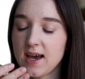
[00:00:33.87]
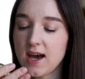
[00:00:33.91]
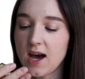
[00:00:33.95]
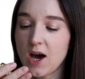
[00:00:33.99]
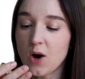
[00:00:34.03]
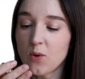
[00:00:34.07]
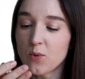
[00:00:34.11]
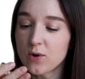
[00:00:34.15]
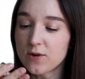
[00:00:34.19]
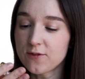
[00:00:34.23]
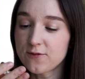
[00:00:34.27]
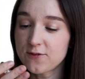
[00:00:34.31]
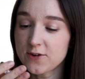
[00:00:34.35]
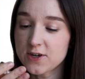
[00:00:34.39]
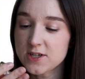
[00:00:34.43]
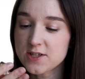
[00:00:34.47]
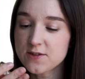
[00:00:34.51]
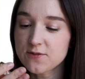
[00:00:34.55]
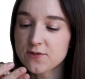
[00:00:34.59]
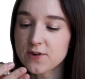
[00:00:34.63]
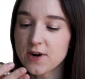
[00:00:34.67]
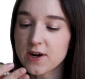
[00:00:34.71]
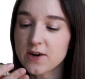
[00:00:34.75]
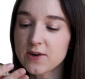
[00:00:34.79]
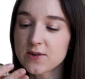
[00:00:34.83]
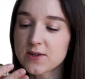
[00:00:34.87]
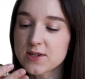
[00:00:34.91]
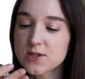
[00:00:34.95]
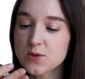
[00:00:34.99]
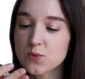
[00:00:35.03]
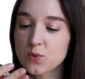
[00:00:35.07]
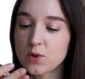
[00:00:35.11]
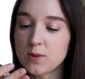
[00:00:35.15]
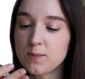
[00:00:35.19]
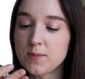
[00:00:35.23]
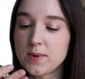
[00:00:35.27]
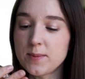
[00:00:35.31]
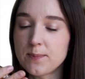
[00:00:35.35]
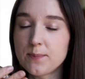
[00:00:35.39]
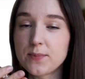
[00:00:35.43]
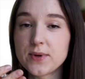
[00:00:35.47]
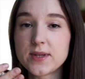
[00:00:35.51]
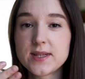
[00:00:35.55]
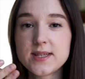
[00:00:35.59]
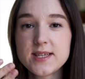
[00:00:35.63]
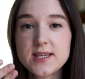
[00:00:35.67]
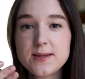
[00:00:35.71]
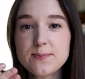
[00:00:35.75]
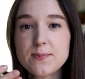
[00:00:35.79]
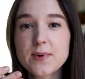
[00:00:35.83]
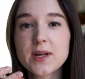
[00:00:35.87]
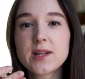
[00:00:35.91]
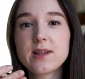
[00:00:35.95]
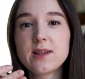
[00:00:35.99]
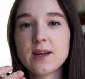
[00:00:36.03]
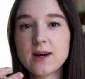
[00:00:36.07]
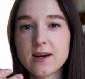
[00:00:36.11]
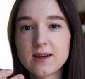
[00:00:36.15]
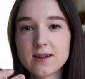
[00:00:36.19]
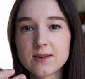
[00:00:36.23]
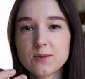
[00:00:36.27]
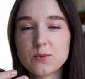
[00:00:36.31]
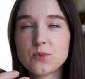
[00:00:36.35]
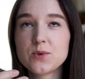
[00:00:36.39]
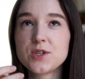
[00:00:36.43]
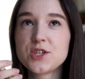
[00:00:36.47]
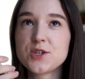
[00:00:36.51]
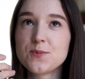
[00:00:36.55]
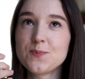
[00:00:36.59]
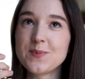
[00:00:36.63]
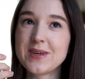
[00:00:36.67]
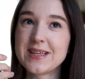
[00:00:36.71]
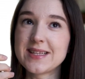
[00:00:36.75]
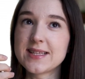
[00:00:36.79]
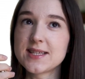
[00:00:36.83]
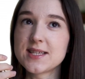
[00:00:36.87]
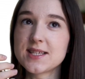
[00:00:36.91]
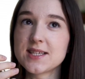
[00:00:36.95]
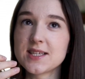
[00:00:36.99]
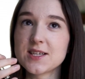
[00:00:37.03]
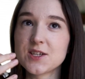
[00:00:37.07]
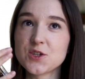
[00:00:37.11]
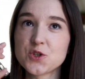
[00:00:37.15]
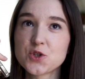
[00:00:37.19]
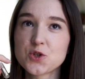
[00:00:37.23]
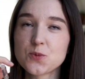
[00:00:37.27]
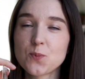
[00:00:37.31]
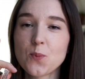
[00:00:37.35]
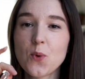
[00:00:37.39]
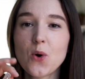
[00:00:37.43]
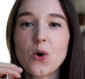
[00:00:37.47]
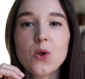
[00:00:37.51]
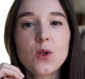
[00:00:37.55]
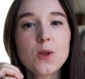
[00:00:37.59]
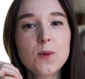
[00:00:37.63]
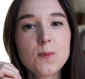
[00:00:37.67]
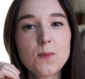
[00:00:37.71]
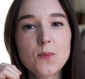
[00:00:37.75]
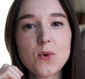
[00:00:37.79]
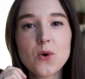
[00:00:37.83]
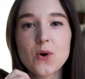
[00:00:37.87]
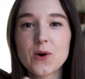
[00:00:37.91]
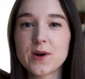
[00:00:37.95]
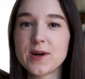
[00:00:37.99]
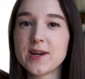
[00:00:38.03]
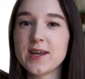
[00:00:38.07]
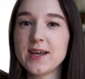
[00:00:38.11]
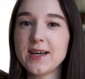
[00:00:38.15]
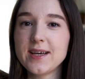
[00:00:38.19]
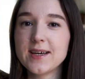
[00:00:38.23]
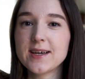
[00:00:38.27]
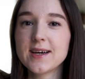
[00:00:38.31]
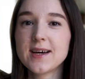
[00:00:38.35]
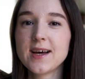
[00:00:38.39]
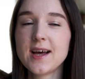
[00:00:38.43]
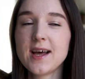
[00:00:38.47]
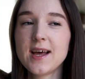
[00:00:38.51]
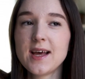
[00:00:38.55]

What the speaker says: Our first fragrance will be Petit Matin, which means a small morning.